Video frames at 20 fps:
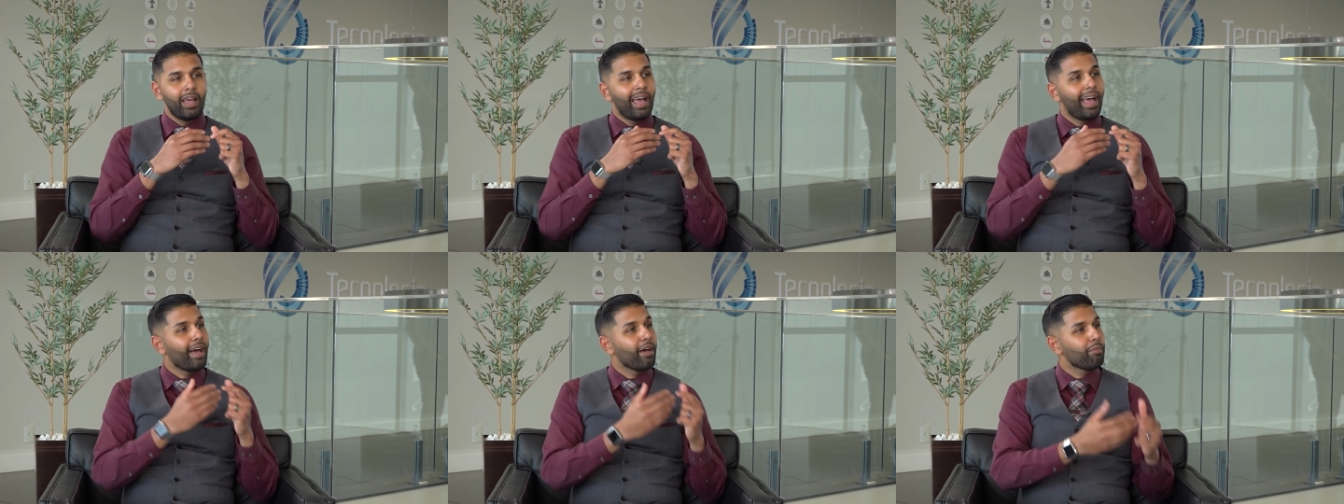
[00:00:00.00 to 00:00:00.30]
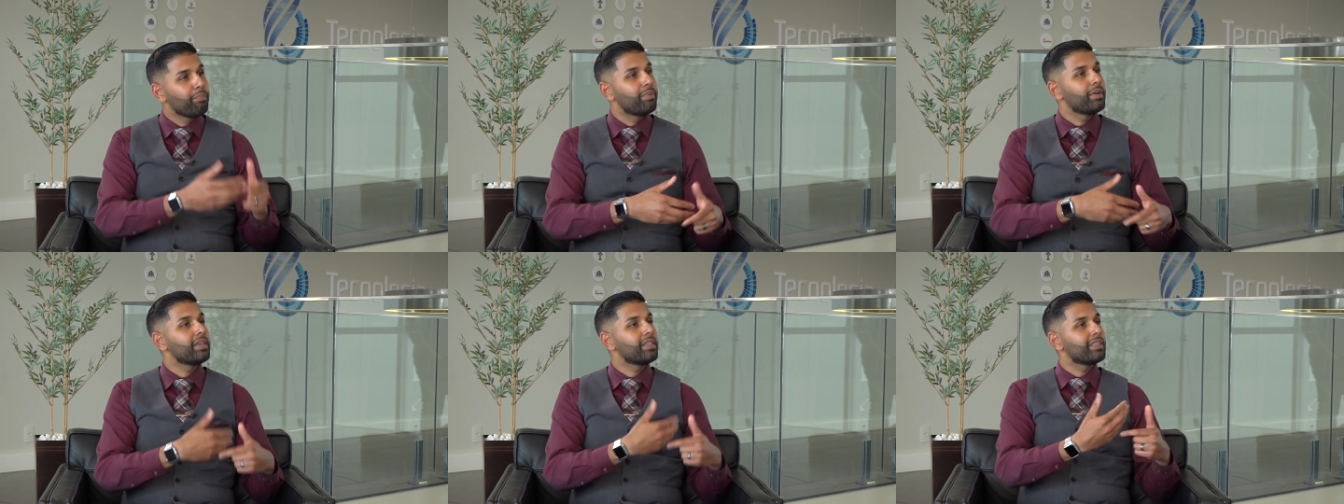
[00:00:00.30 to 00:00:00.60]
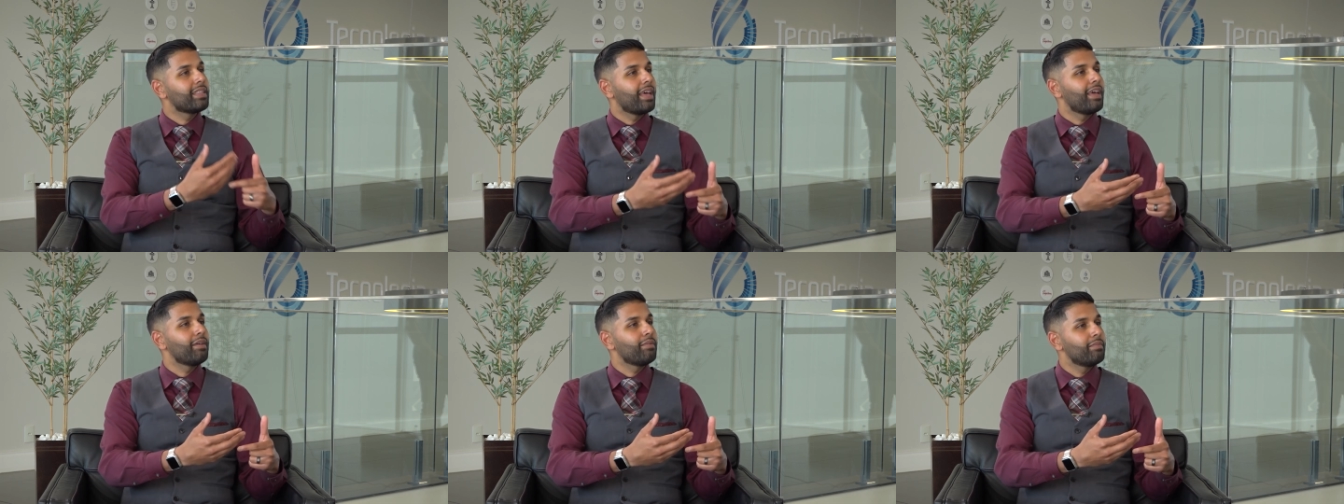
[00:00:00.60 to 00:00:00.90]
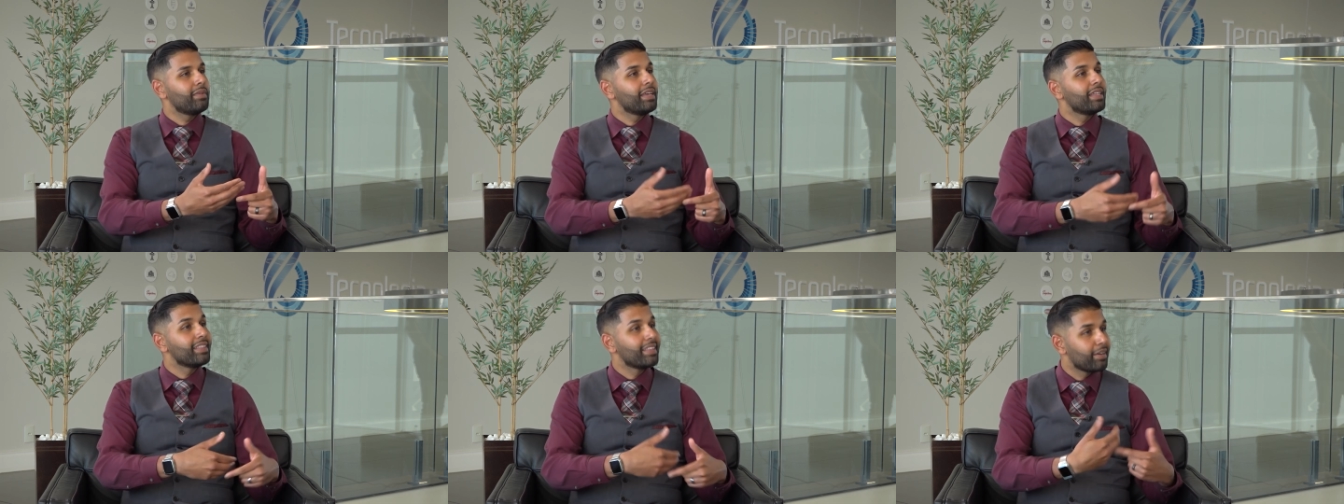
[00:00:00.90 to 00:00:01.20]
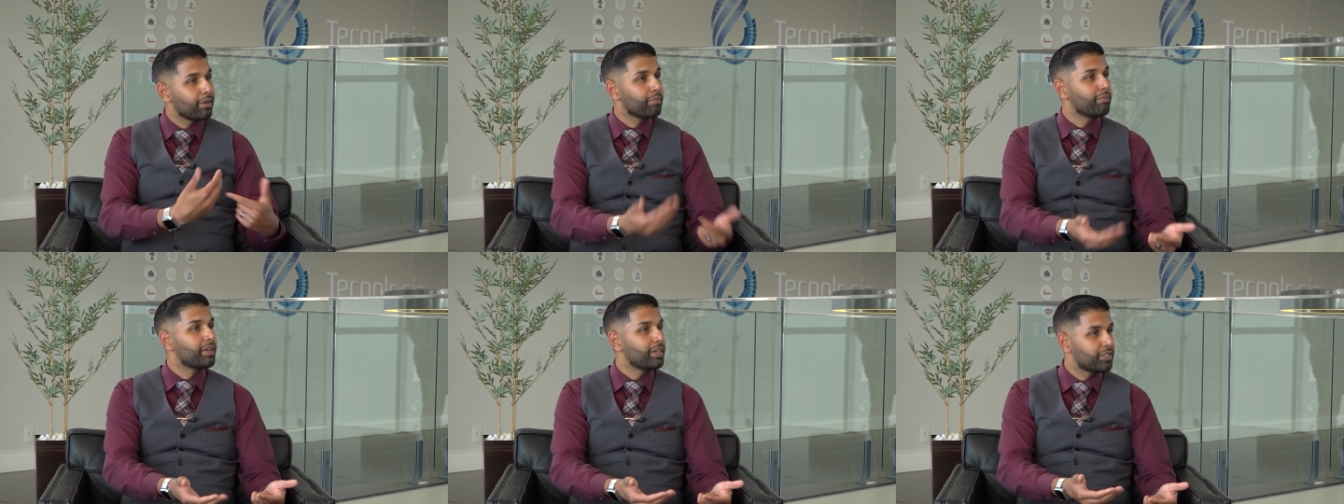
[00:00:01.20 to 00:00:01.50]
helping them in
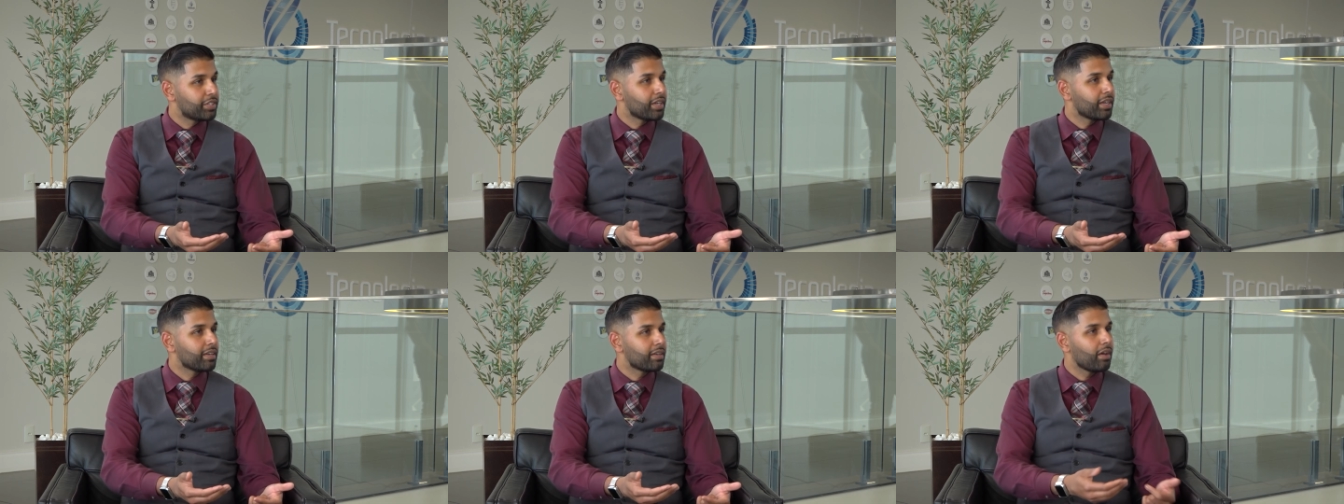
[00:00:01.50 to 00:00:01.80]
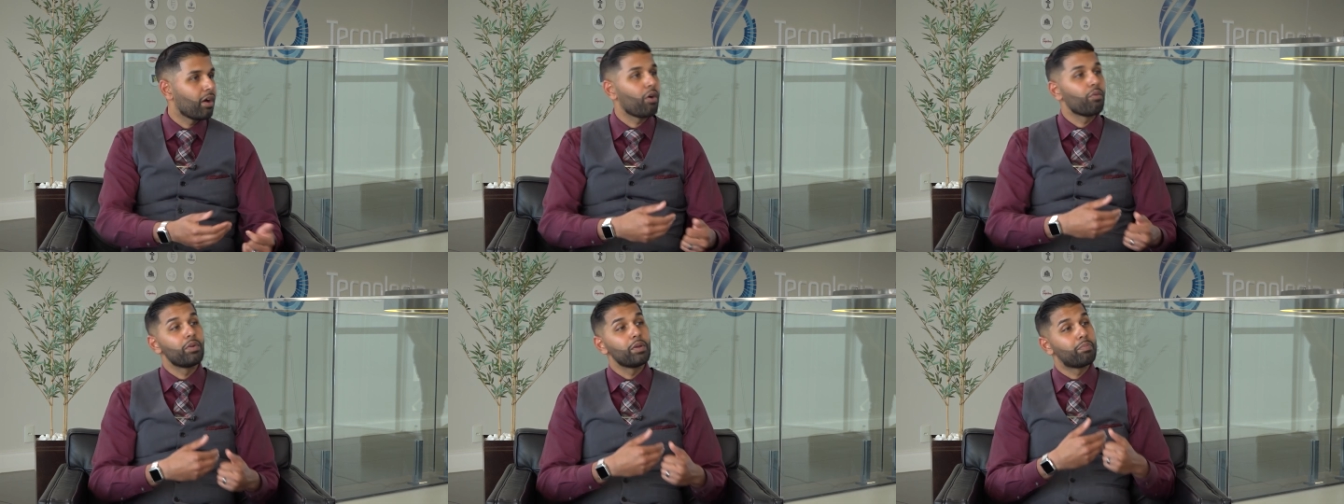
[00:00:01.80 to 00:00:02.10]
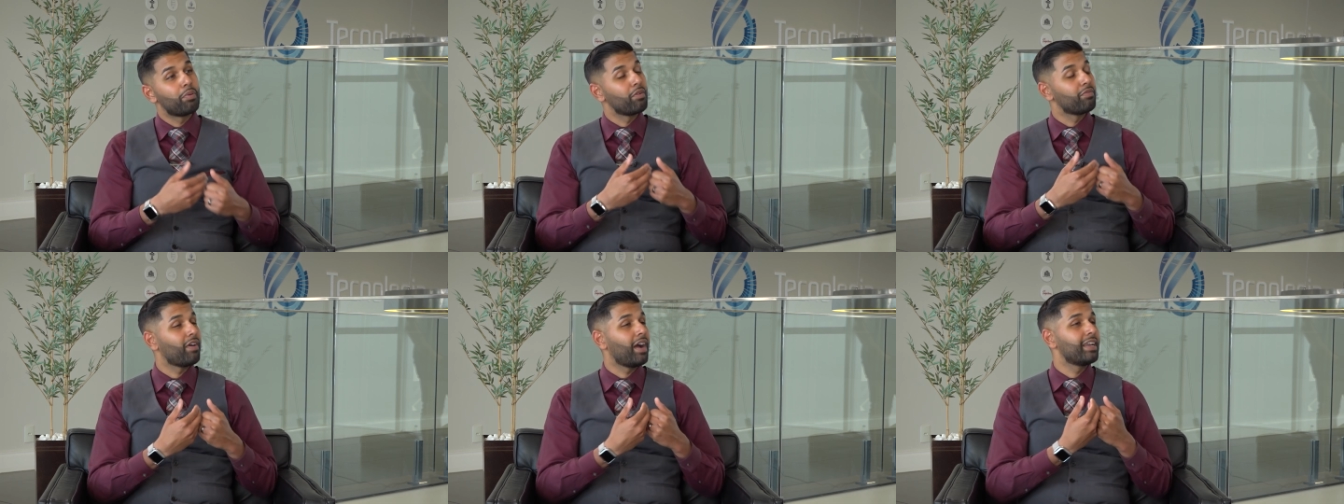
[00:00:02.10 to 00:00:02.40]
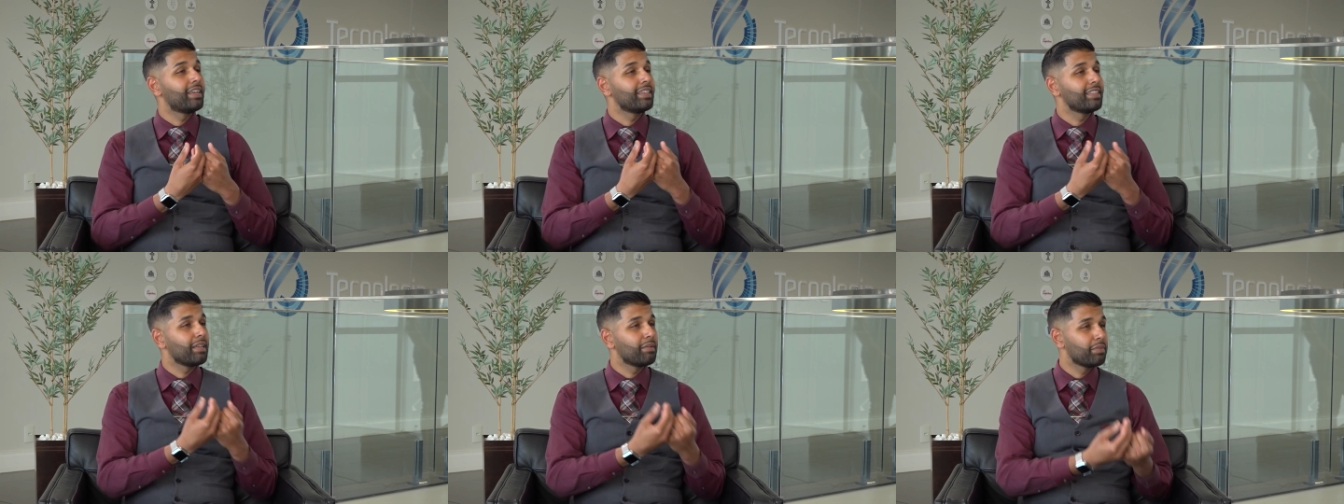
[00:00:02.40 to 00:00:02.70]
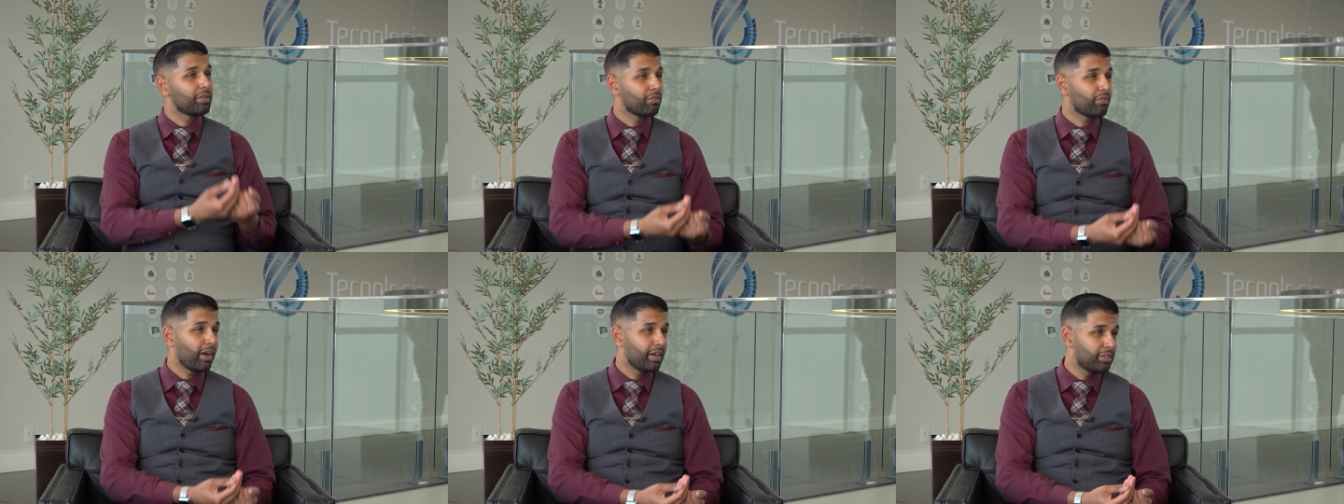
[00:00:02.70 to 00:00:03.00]
their mission. Are we providing them
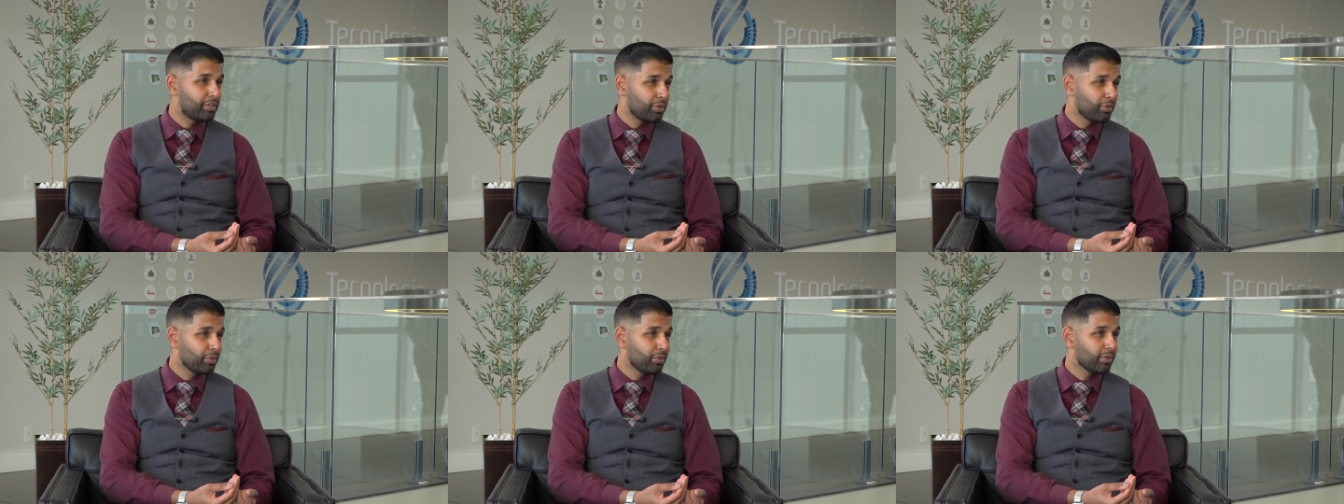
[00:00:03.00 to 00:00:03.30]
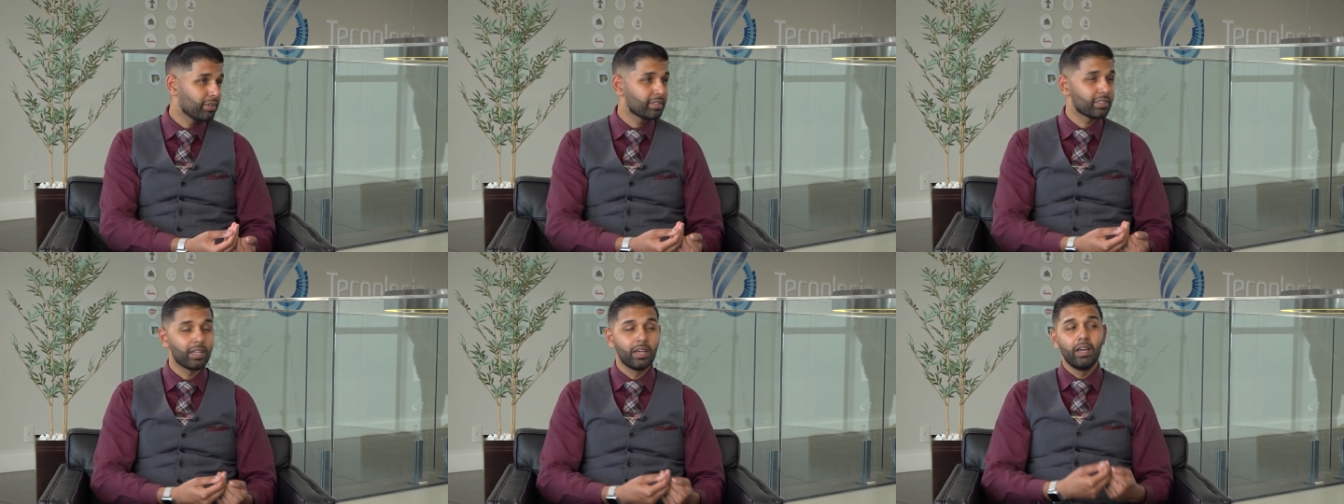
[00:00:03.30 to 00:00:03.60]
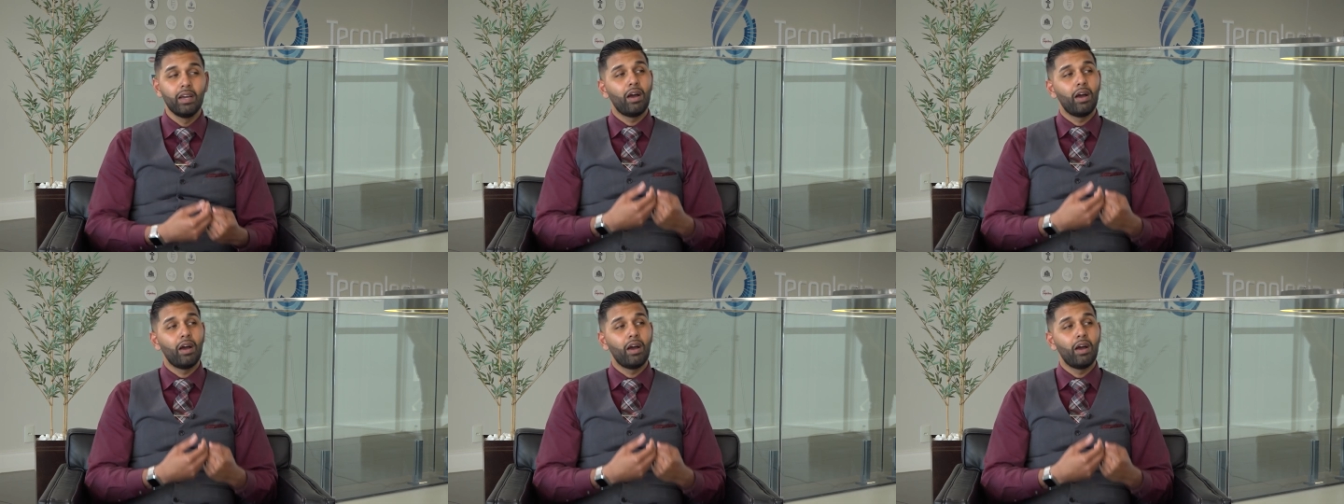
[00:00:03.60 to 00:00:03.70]
the right tools?